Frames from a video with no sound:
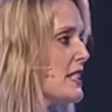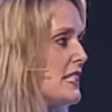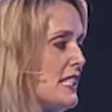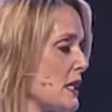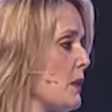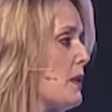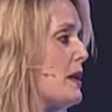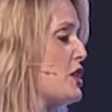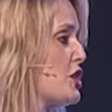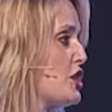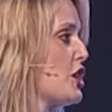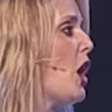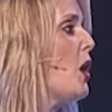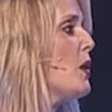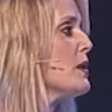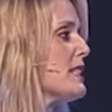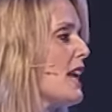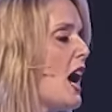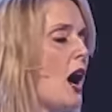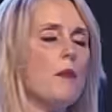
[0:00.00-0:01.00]
And so he
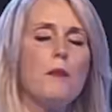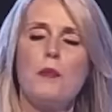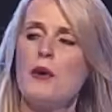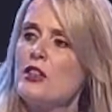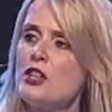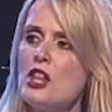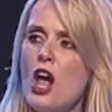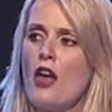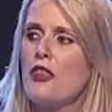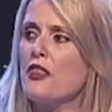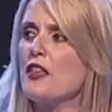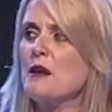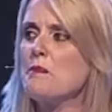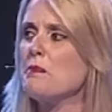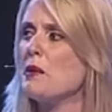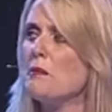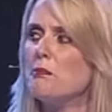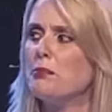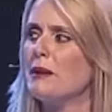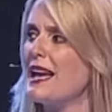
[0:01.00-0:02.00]
shows up with
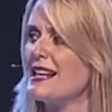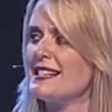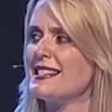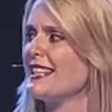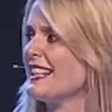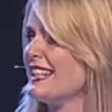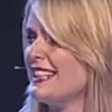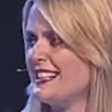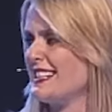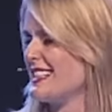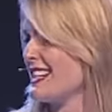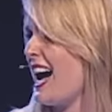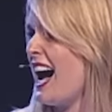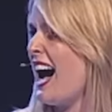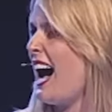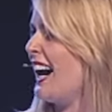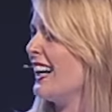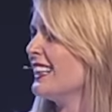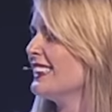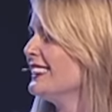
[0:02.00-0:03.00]
nothing but blessing in his
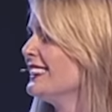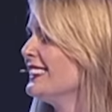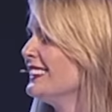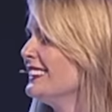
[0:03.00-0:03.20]
heart.